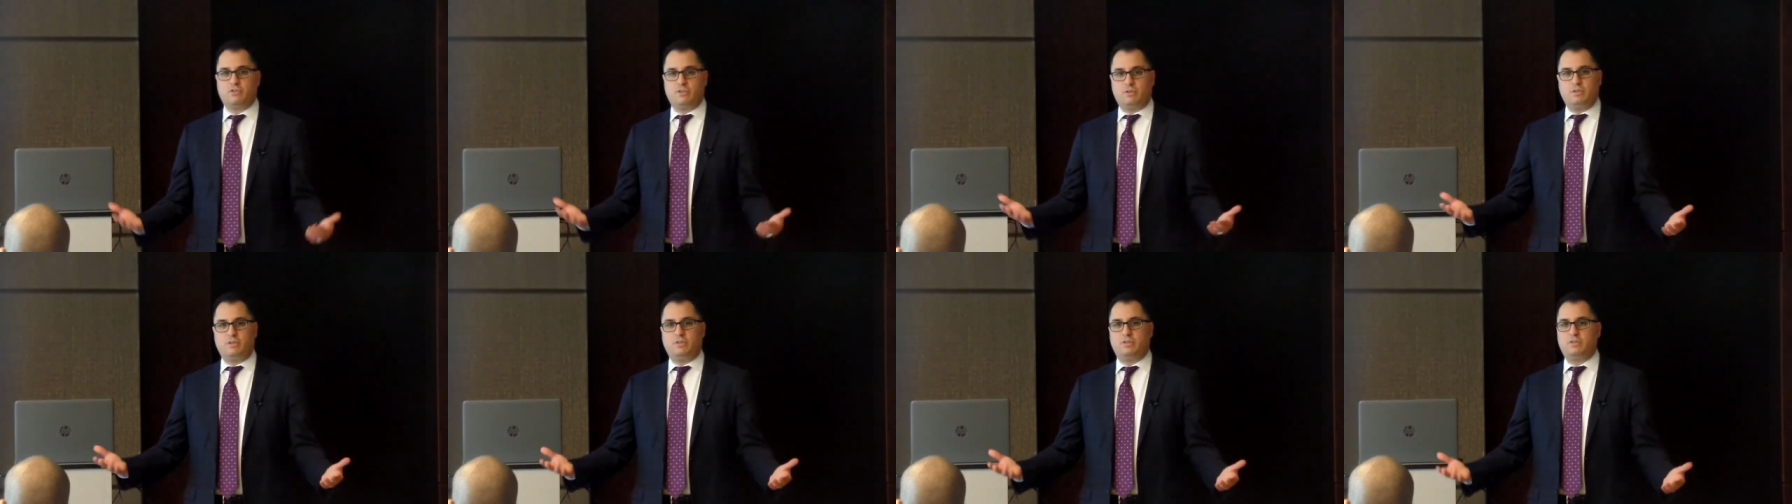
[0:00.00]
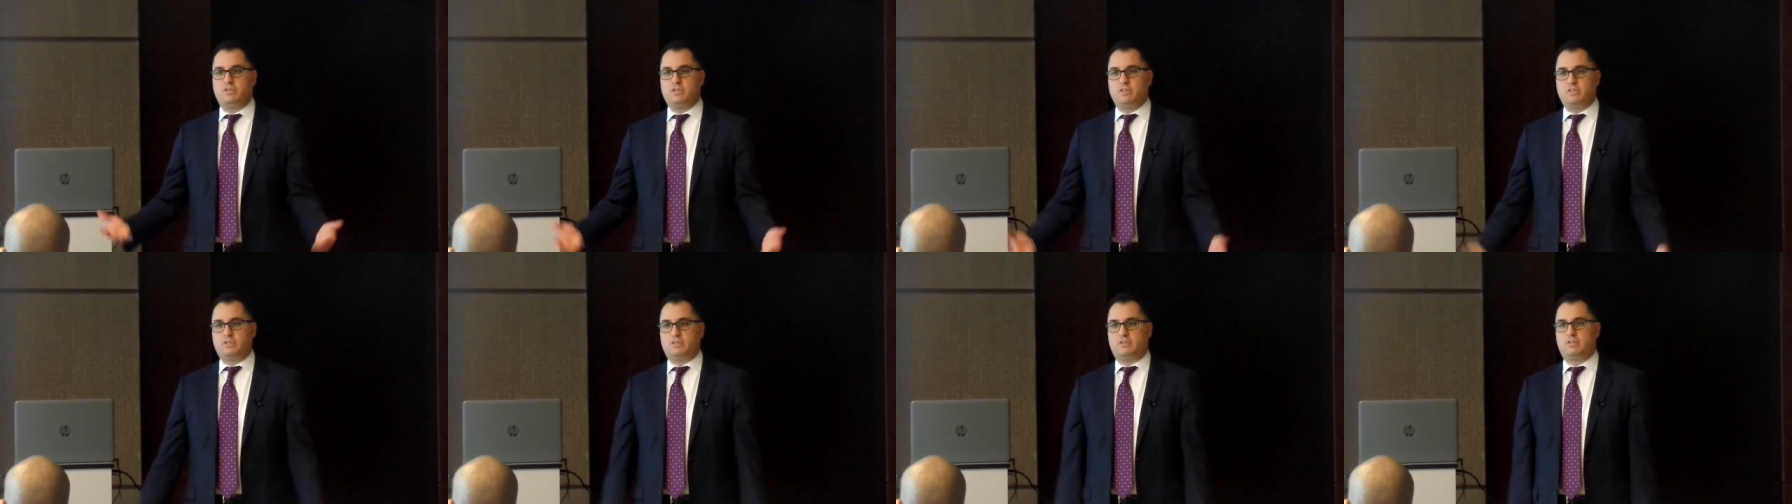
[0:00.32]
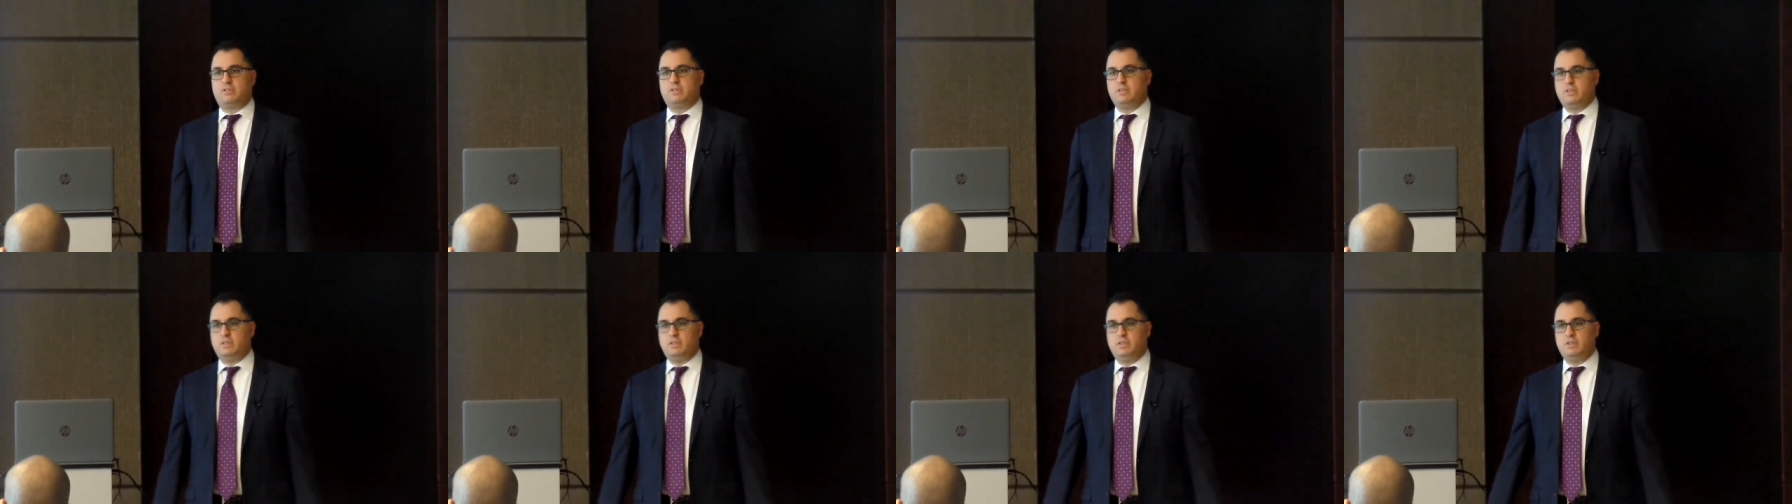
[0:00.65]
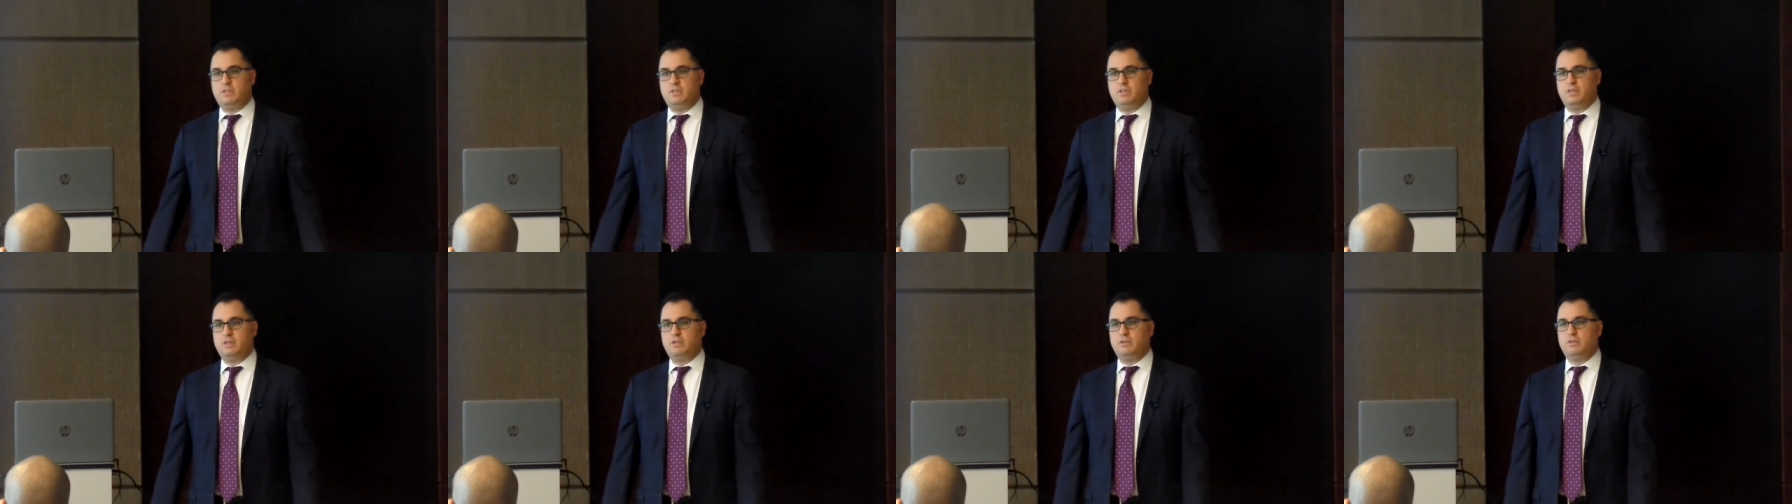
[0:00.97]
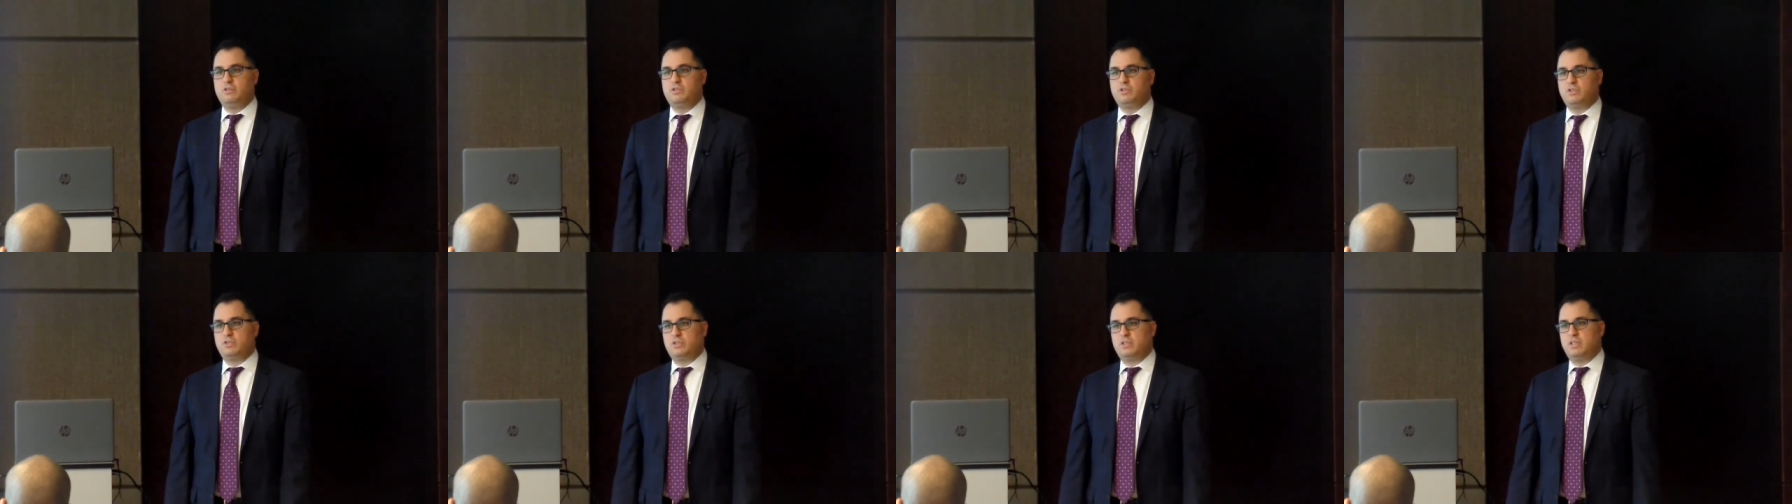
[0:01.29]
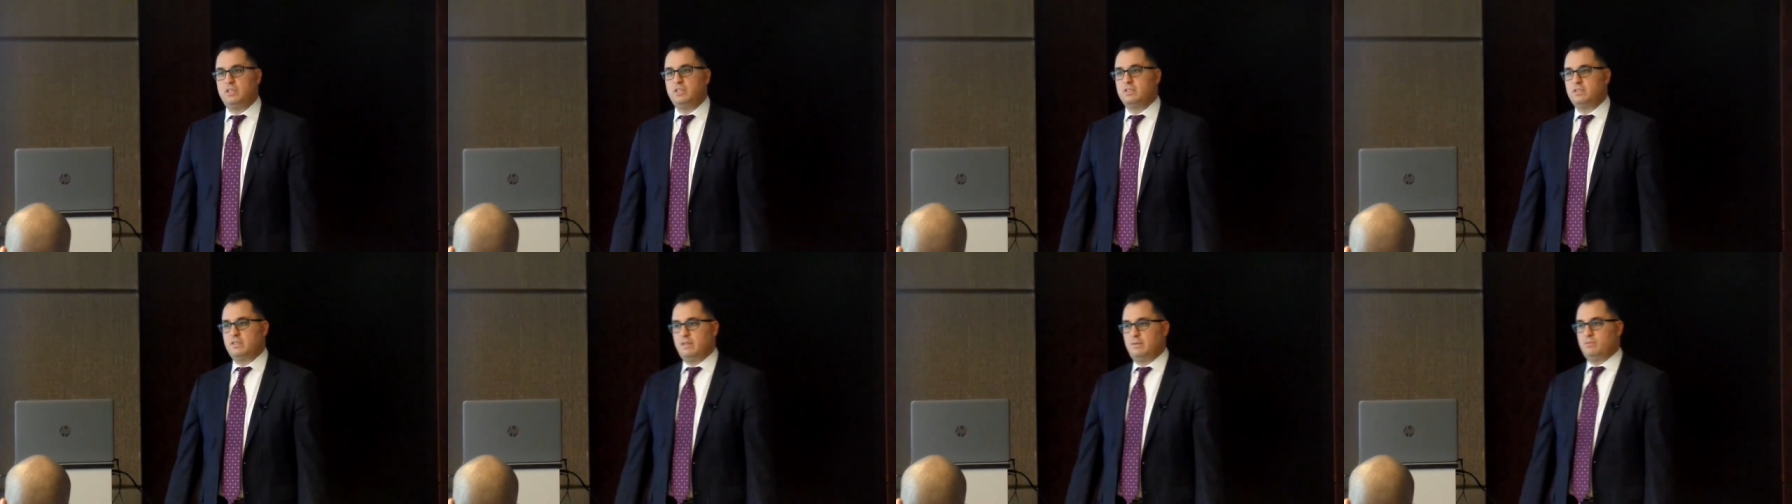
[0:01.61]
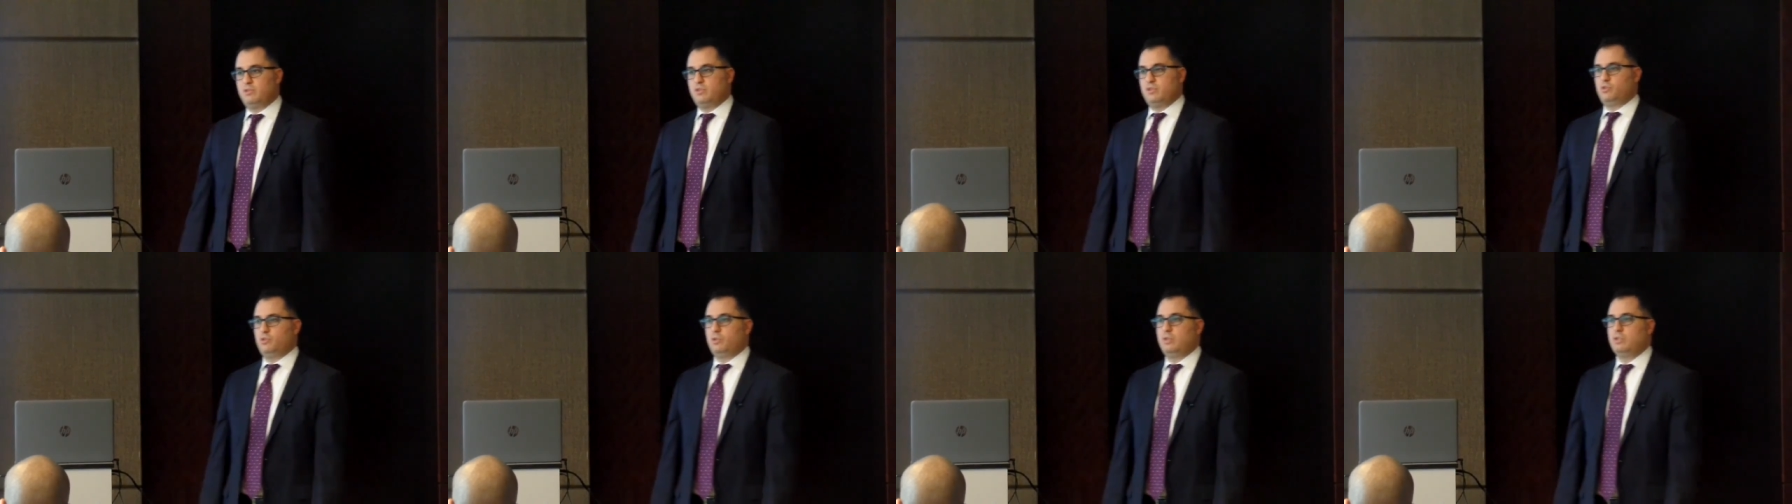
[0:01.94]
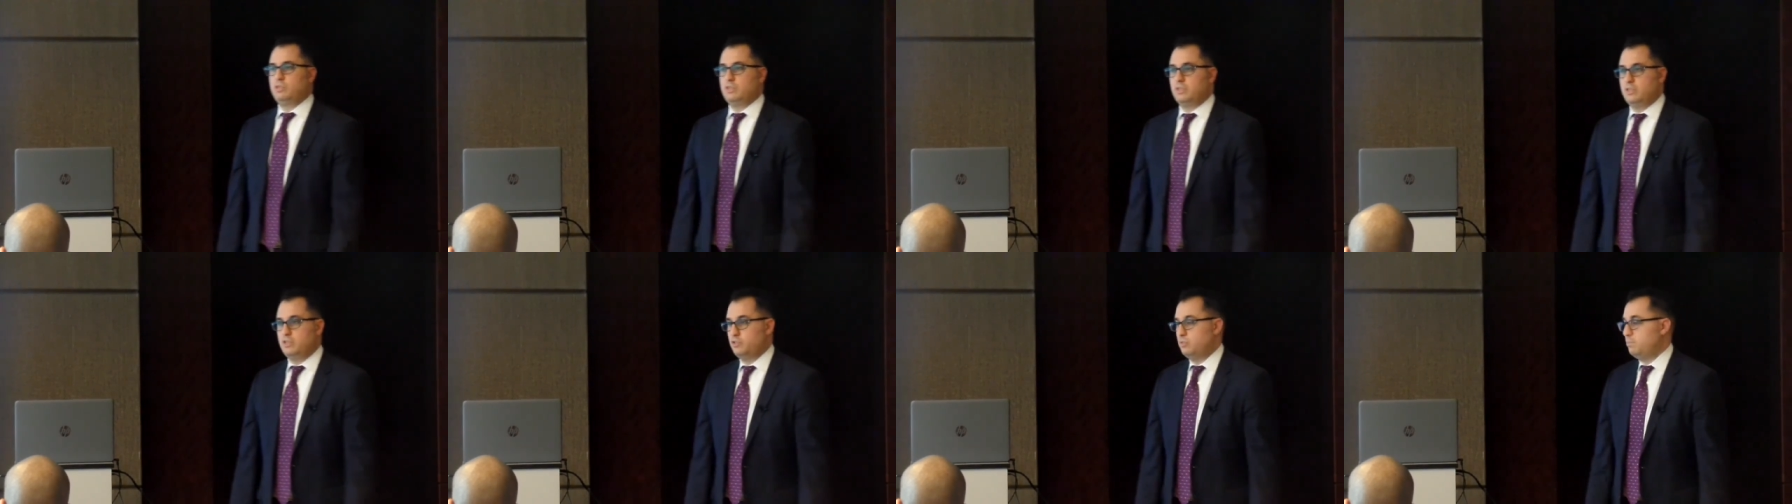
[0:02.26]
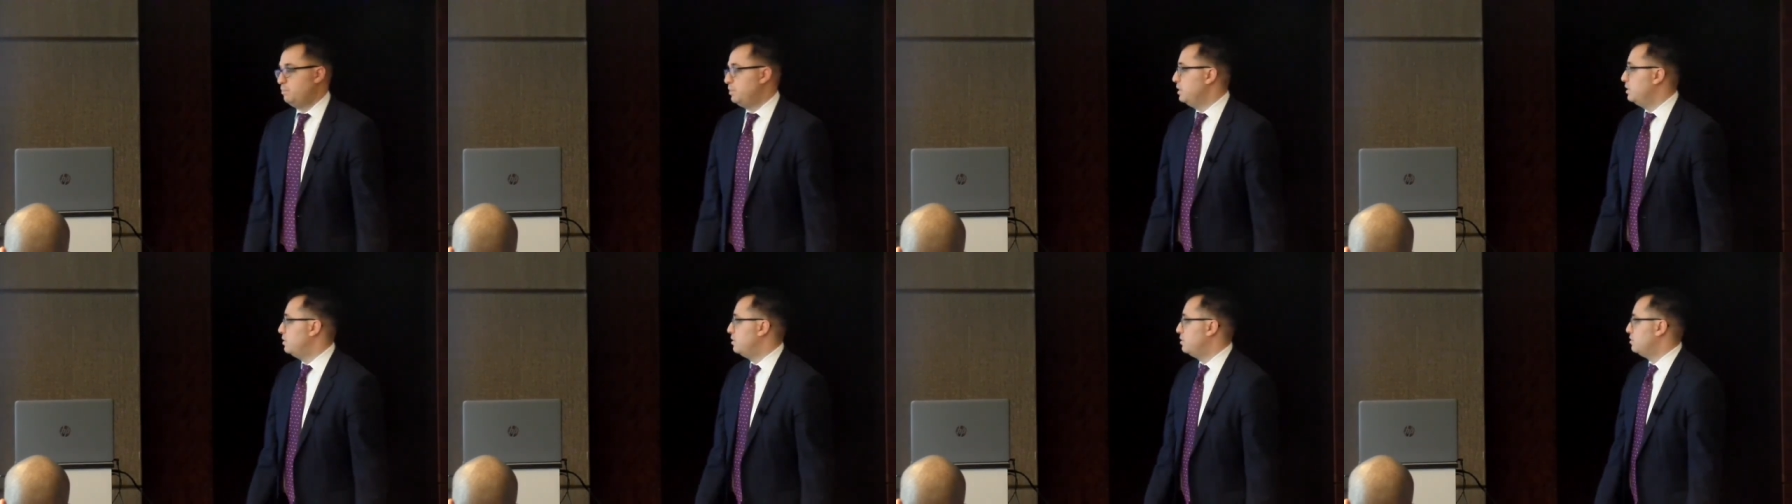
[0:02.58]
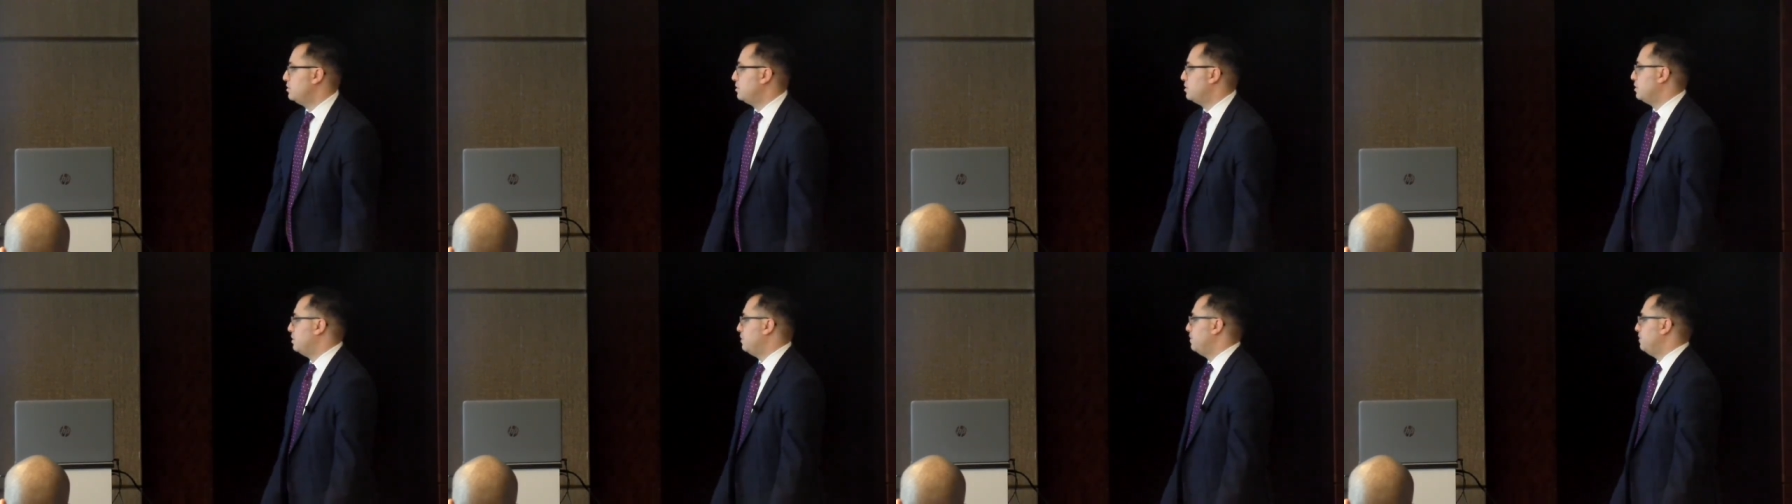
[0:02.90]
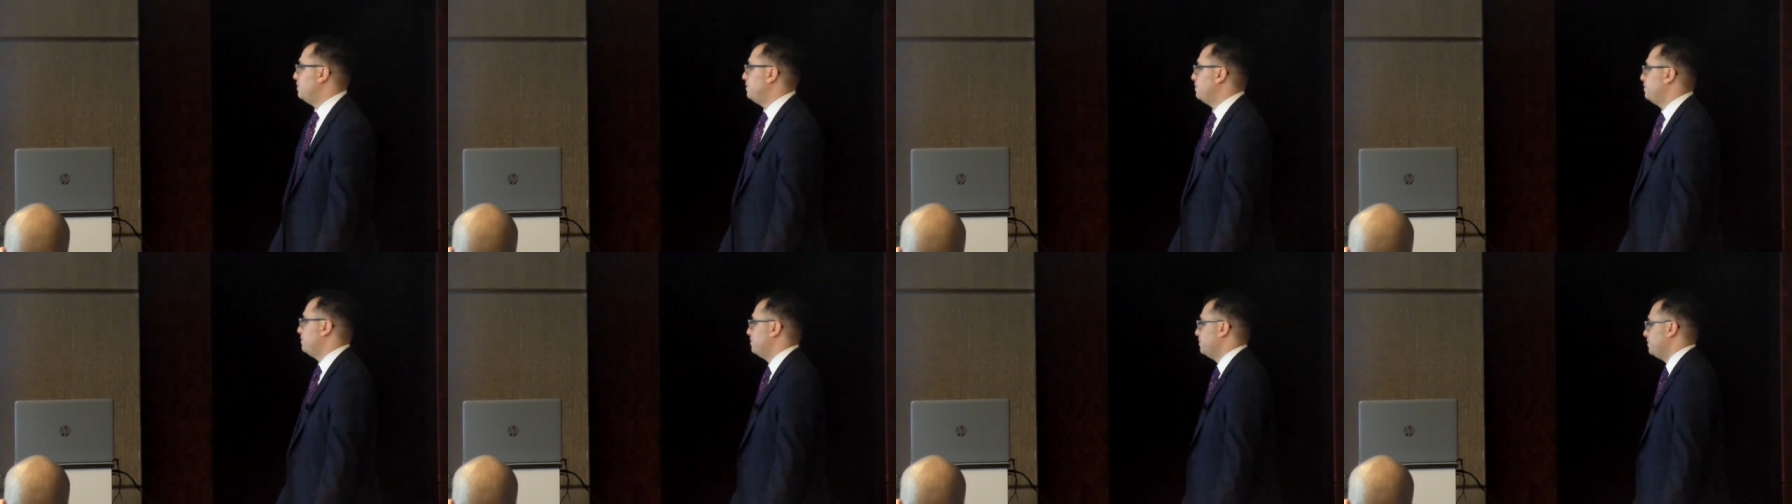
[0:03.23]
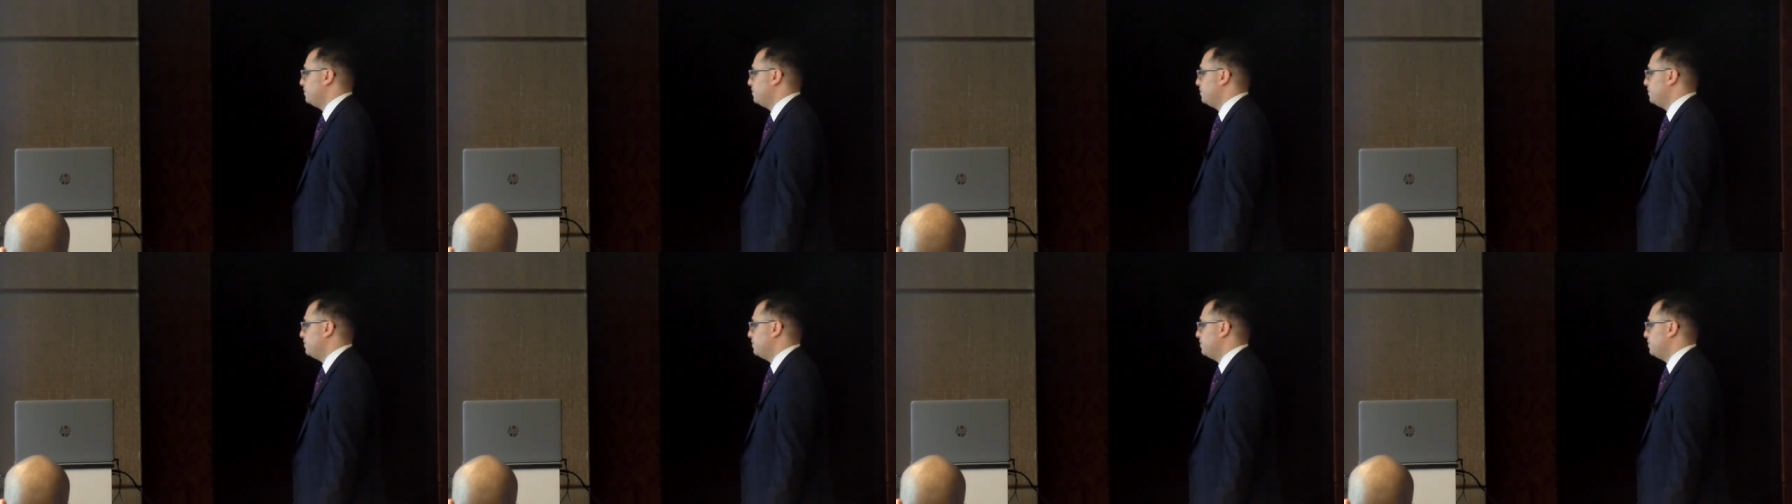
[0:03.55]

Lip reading: So you're just in the same situation as your peers.